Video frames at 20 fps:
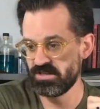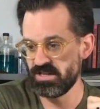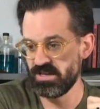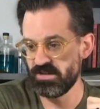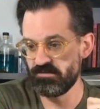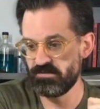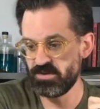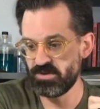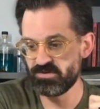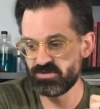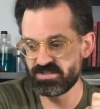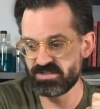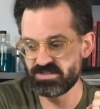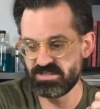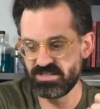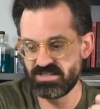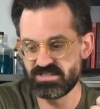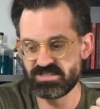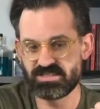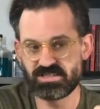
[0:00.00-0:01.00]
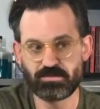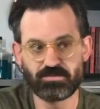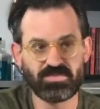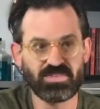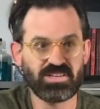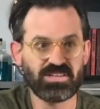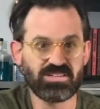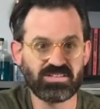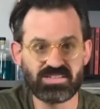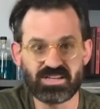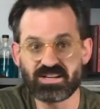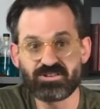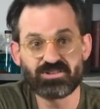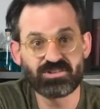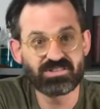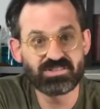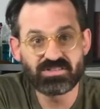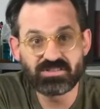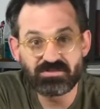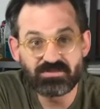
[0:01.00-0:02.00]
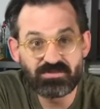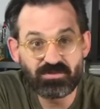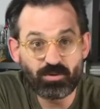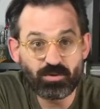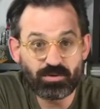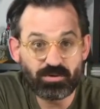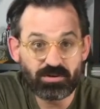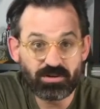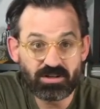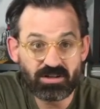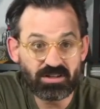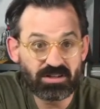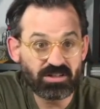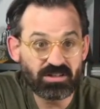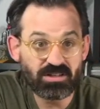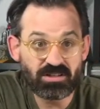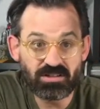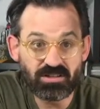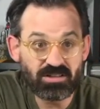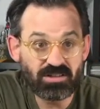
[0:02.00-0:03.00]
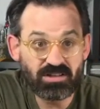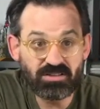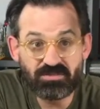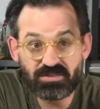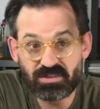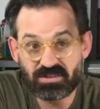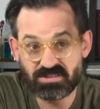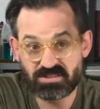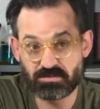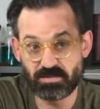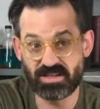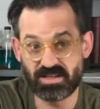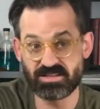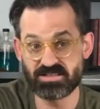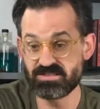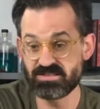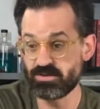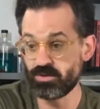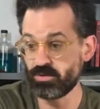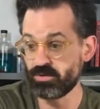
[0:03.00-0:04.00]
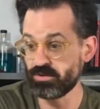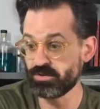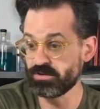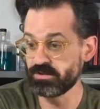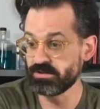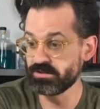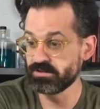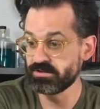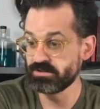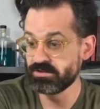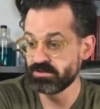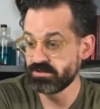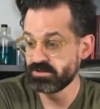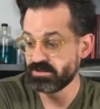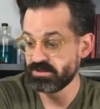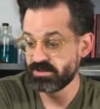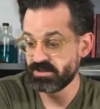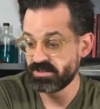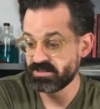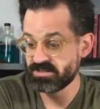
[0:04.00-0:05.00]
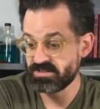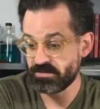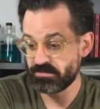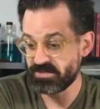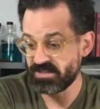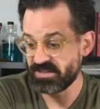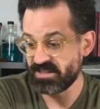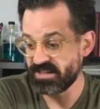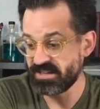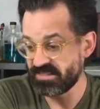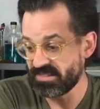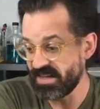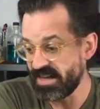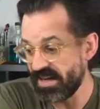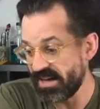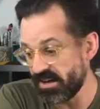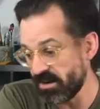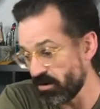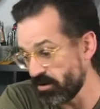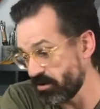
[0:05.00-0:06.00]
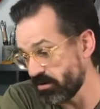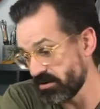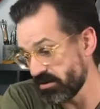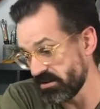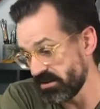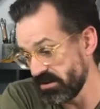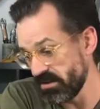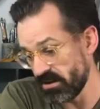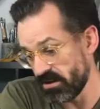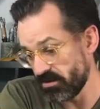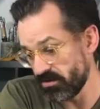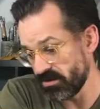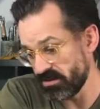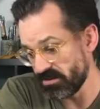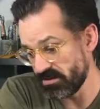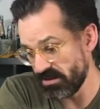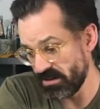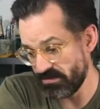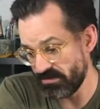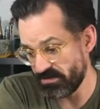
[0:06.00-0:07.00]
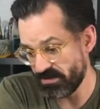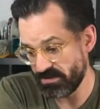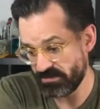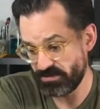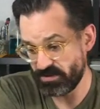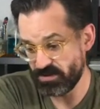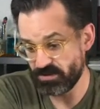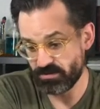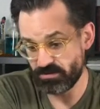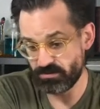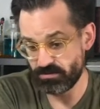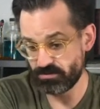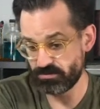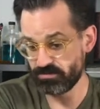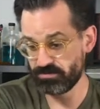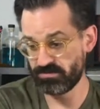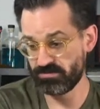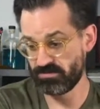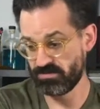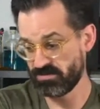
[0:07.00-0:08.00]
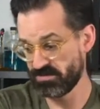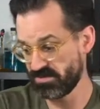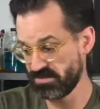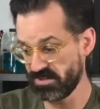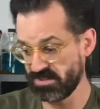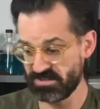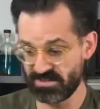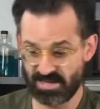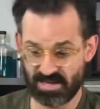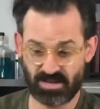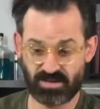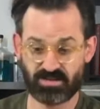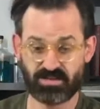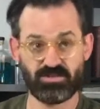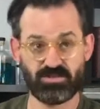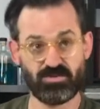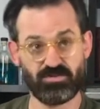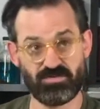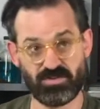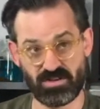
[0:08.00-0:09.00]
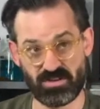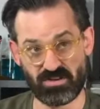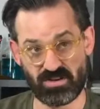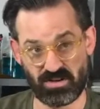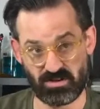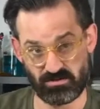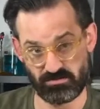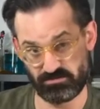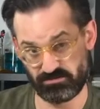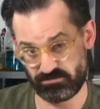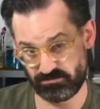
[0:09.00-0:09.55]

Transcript: If you just need something decorative for a living space or something like that, or, you know, even if you sit down and you figure out